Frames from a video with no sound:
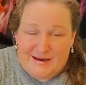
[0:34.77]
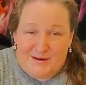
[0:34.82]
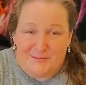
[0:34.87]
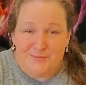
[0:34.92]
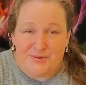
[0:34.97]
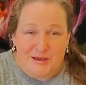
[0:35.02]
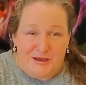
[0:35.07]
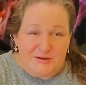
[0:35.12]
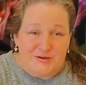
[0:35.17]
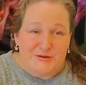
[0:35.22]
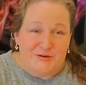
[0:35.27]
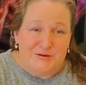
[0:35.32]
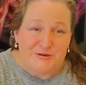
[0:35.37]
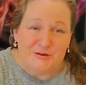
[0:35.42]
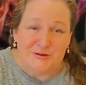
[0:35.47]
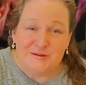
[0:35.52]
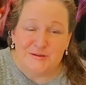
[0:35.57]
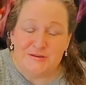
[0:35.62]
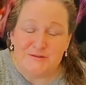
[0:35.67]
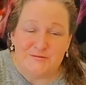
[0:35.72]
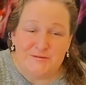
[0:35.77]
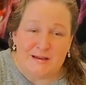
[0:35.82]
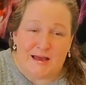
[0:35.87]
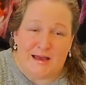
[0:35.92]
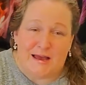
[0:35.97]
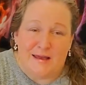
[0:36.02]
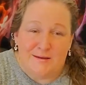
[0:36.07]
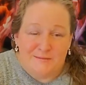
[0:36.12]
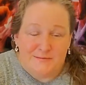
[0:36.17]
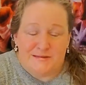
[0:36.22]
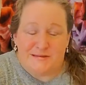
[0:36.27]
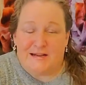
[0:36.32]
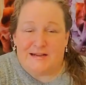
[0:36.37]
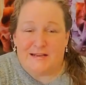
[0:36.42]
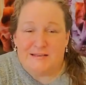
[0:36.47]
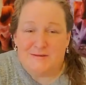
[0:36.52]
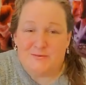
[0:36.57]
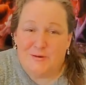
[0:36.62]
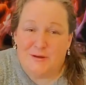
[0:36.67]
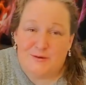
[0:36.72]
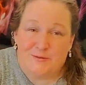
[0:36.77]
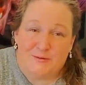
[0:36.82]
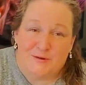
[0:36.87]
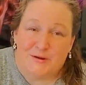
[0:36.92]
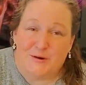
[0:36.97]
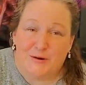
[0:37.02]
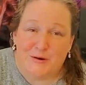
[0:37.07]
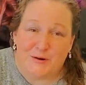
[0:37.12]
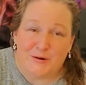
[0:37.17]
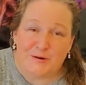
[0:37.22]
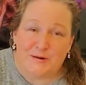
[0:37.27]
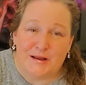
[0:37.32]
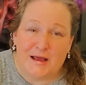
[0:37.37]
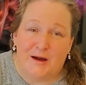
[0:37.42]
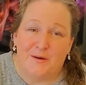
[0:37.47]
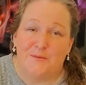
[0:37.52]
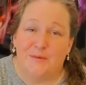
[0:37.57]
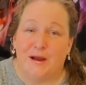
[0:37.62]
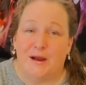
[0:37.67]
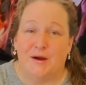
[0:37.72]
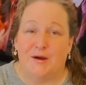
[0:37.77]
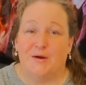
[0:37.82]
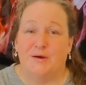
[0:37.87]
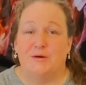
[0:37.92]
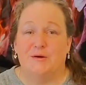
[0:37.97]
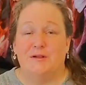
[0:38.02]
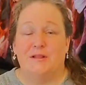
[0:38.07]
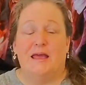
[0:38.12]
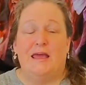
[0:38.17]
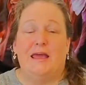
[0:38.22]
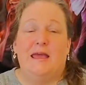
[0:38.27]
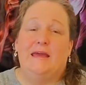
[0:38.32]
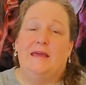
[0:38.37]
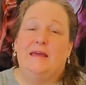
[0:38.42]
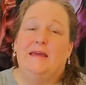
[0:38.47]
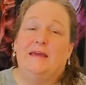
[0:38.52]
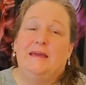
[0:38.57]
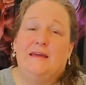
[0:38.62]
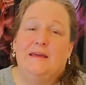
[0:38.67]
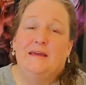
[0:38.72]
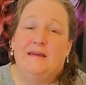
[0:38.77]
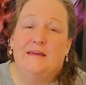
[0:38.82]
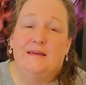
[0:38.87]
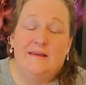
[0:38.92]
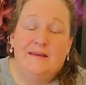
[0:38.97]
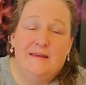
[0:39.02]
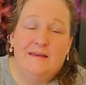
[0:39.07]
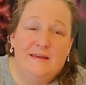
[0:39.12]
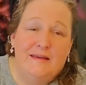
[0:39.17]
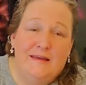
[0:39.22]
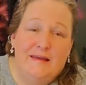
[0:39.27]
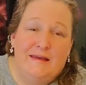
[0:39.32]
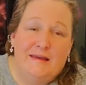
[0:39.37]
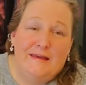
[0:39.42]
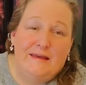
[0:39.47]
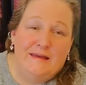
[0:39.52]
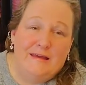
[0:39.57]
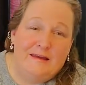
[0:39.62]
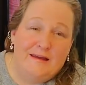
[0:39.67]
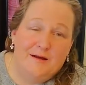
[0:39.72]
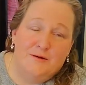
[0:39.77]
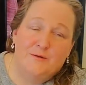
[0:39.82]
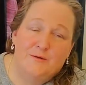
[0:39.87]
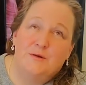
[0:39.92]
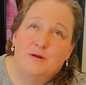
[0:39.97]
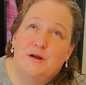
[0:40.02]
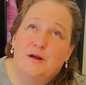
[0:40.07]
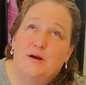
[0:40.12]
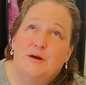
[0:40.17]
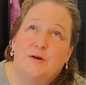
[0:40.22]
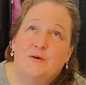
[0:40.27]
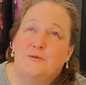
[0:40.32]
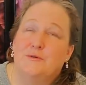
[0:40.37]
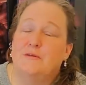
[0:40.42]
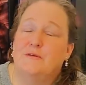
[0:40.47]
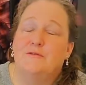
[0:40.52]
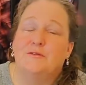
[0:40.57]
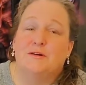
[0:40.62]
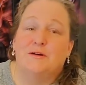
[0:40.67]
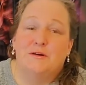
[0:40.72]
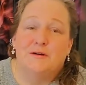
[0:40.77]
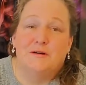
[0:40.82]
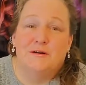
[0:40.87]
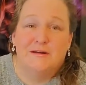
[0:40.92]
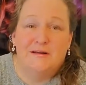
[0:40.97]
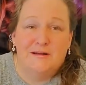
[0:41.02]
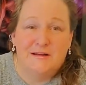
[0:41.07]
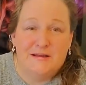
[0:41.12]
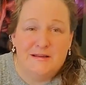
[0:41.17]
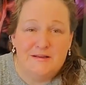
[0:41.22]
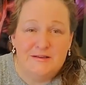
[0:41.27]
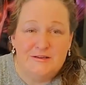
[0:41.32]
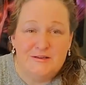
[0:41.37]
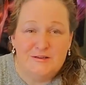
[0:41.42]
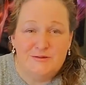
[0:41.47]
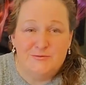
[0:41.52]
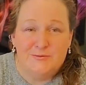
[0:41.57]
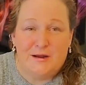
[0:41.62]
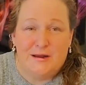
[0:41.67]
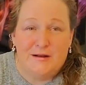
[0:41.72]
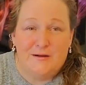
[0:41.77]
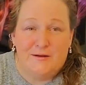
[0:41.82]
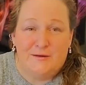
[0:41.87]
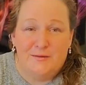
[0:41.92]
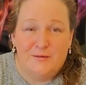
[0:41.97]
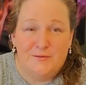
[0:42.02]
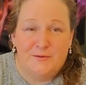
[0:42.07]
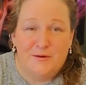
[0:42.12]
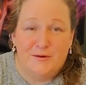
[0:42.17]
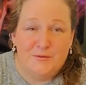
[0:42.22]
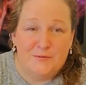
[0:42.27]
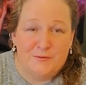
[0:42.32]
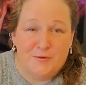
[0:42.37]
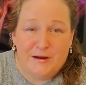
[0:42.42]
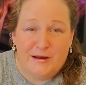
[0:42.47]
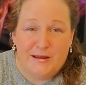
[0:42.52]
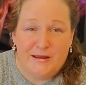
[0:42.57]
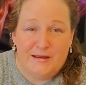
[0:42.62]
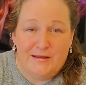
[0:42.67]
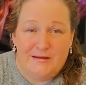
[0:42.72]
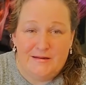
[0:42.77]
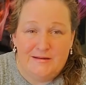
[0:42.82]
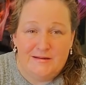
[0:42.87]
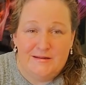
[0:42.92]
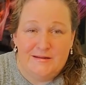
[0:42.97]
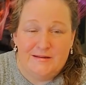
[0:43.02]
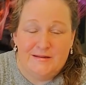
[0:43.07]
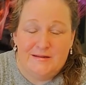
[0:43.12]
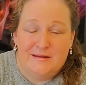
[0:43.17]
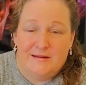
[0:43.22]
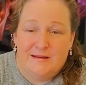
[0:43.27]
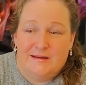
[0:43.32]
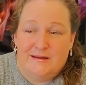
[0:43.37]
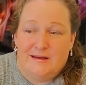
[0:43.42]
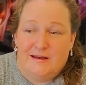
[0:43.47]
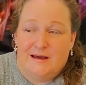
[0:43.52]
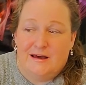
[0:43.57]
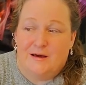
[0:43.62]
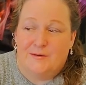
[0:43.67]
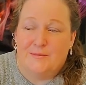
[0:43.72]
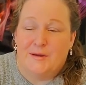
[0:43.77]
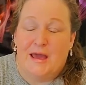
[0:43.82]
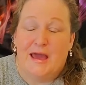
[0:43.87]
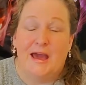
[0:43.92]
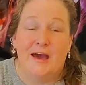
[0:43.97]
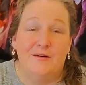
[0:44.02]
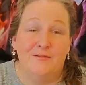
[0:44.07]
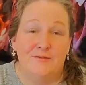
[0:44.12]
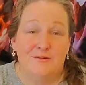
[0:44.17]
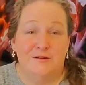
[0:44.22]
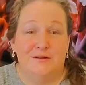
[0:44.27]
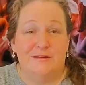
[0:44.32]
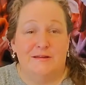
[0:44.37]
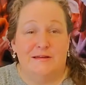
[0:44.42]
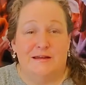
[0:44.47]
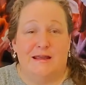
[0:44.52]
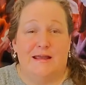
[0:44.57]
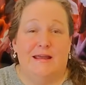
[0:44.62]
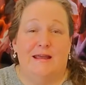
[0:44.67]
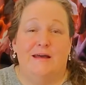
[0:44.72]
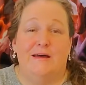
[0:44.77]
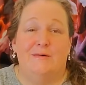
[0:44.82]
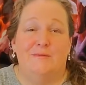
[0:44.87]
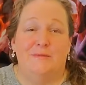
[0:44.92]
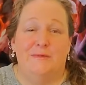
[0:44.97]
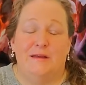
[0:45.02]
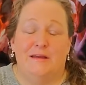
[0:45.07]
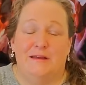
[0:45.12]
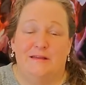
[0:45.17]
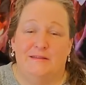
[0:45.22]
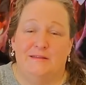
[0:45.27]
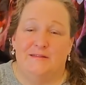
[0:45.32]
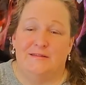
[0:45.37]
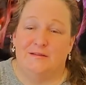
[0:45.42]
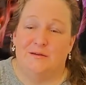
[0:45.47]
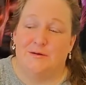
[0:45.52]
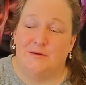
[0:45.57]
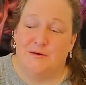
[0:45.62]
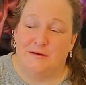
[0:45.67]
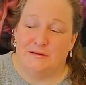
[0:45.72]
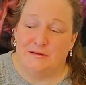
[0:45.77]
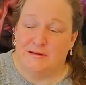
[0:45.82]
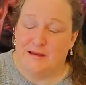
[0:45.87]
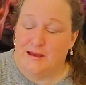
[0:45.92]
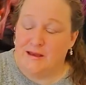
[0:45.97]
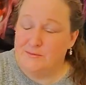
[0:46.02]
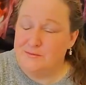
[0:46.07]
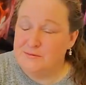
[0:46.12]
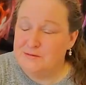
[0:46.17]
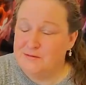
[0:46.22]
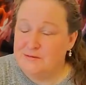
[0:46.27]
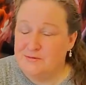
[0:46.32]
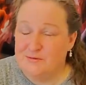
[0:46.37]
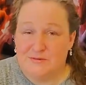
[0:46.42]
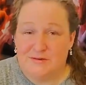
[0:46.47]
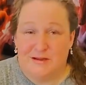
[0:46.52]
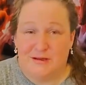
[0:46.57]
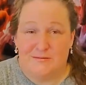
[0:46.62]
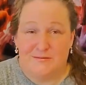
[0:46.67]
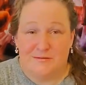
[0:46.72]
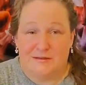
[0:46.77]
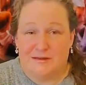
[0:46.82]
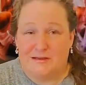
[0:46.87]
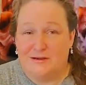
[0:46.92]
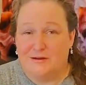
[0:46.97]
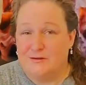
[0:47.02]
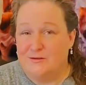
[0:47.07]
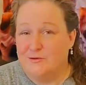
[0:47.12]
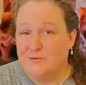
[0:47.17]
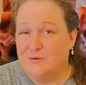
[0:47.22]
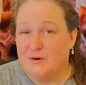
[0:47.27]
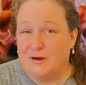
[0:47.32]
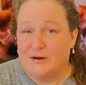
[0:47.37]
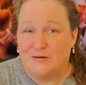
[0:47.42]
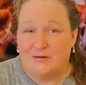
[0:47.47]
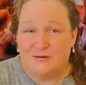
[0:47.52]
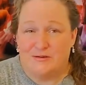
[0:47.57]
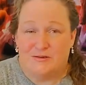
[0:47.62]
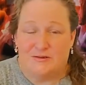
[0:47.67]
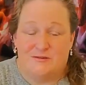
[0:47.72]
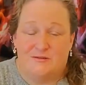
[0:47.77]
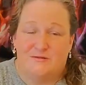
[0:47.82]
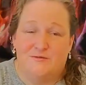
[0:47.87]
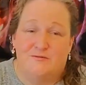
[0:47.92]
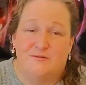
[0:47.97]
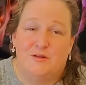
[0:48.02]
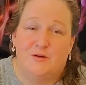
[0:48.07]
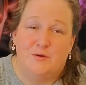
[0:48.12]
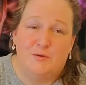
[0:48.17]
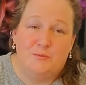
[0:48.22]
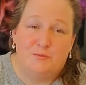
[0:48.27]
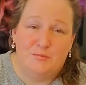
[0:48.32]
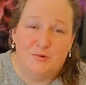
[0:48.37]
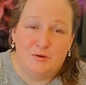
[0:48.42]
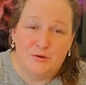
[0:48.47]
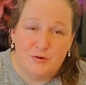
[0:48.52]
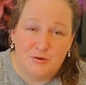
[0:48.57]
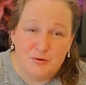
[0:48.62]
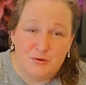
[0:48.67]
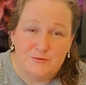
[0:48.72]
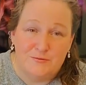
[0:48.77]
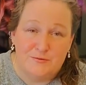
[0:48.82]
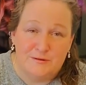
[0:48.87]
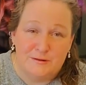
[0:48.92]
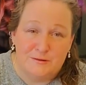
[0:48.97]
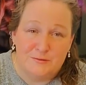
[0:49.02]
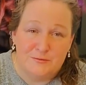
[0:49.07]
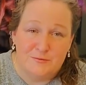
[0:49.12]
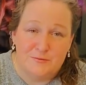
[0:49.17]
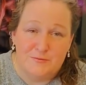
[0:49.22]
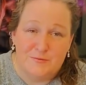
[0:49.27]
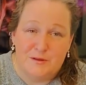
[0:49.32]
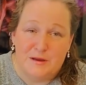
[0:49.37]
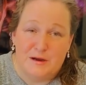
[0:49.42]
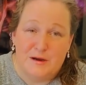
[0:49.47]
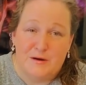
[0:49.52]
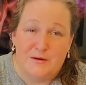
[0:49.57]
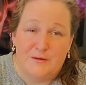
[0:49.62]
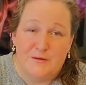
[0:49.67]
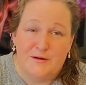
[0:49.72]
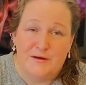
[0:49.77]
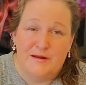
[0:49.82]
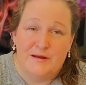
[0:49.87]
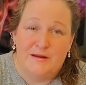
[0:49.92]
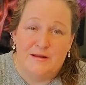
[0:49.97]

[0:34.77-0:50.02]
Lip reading: pictures of times that I spend with her down by her lake and her river. And she's right on the Rio Grande after the dam. And so at times, certain times of the year, the water is just flowing beautifully through there.